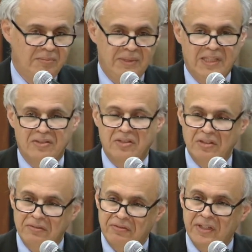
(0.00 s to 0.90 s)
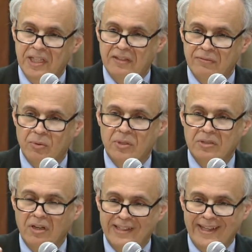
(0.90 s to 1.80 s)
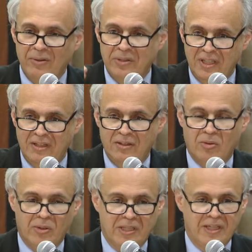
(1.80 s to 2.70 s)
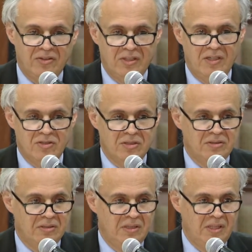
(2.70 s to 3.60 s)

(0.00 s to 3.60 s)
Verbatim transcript: because they're afraid if word got out in their organization,